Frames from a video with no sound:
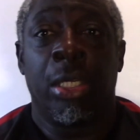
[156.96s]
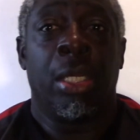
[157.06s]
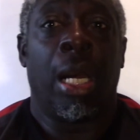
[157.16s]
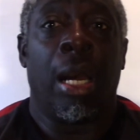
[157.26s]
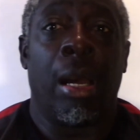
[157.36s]

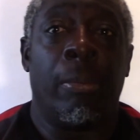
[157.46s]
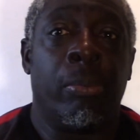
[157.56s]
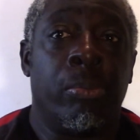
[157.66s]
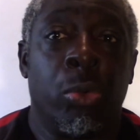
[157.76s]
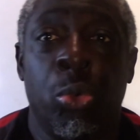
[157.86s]

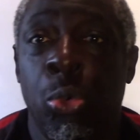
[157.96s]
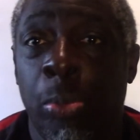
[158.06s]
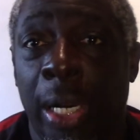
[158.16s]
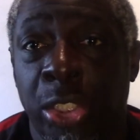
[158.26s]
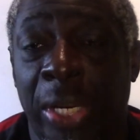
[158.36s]
all
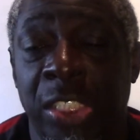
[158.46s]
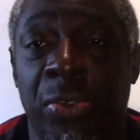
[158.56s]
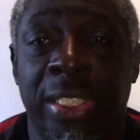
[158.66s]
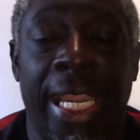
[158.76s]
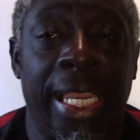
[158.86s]
my
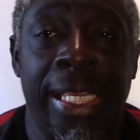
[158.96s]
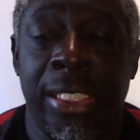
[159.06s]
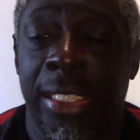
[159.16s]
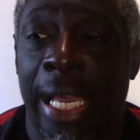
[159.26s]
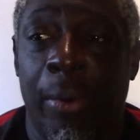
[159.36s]
transfer
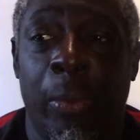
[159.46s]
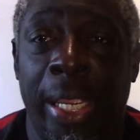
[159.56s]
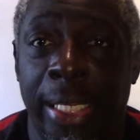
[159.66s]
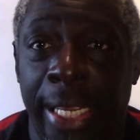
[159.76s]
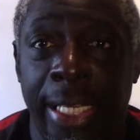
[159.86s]
dailies that
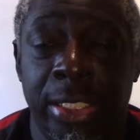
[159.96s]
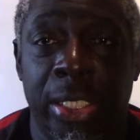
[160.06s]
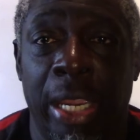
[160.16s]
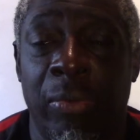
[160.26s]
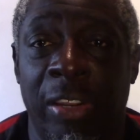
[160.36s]
we need to
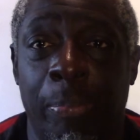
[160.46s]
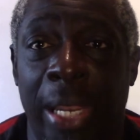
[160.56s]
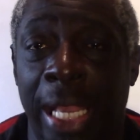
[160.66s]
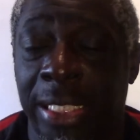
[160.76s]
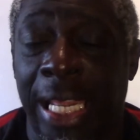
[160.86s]
get rid of
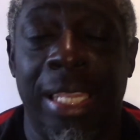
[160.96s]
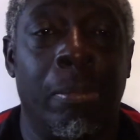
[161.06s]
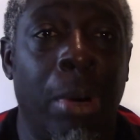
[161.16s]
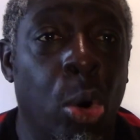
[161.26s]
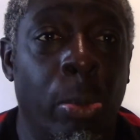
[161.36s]
players, and at the
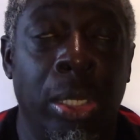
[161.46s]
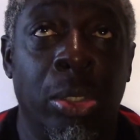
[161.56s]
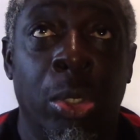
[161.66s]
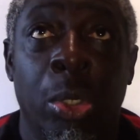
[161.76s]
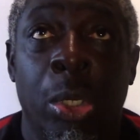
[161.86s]
moment
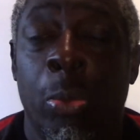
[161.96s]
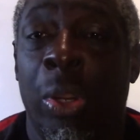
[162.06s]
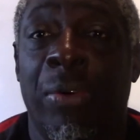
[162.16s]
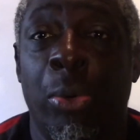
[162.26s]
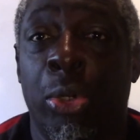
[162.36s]

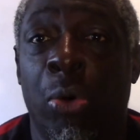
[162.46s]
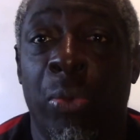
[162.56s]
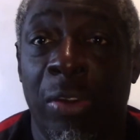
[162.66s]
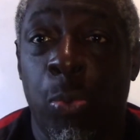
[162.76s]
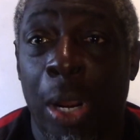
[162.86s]
we've only got
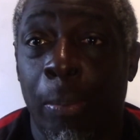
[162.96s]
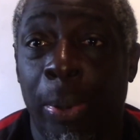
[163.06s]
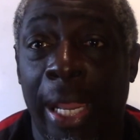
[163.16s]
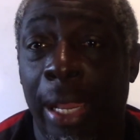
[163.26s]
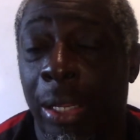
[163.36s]
rid of one
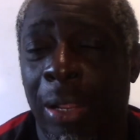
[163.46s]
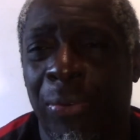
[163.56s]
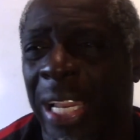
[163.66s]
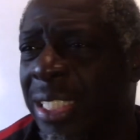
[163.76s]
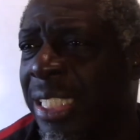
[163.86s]
player. I
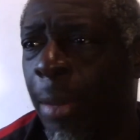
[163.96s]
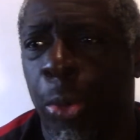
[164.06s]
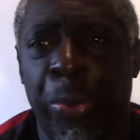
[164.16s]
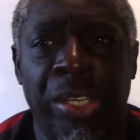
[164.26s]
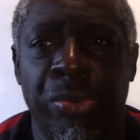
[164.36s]
think that's Sam
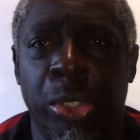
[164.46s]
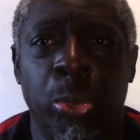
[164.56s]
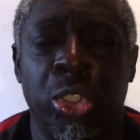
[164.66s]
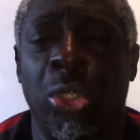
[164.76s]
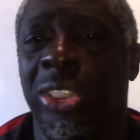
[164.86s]
Greenwood,
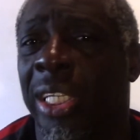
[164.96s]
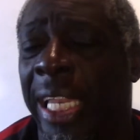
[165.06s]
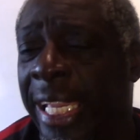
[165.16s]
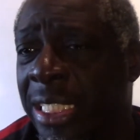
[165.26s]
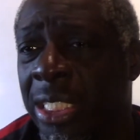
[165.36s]
who's gone to
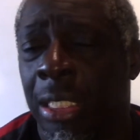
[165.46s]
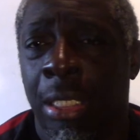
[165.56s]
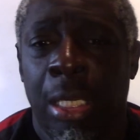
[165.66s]
Leeds,